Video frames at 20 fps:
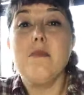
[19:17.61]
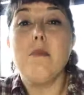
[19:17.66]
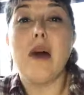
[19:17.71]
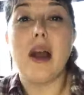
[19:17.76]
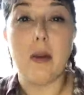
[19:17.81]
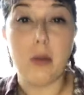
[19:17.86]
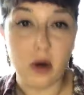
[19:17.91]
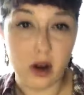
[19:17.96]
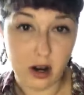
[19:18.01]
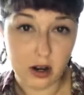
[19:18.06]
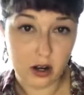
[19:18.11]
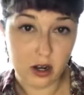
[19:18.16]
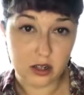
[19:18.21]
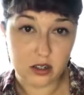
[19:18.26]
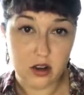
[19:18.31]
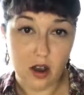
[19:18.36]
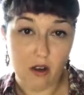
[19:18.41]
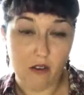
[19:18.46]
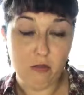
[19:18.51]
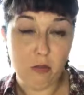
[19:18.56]
my
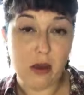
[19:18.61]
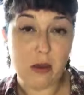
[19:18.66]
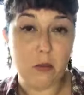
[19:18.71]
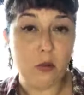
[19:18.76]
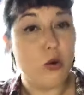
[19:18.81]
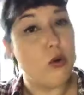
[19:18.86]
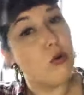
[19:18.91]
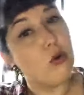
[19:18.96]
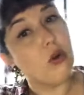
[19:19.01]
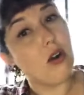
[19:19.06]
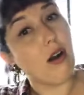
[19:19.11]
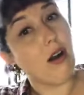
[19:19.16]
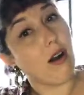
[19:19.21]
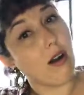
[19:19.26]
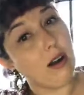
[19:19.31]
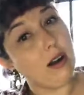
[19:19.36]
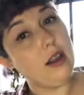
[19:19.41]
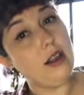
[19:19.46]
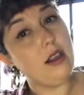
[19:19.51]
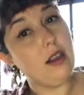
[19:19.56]
product of people who are
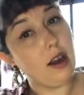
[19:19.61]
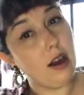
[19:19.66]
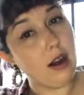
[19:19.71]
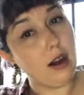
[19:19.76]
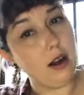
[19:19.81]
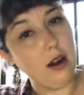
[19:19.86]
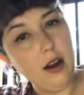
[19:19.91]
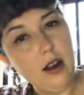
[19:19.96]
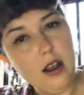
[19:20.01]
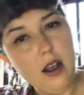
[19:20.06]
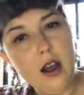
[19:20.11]
already there?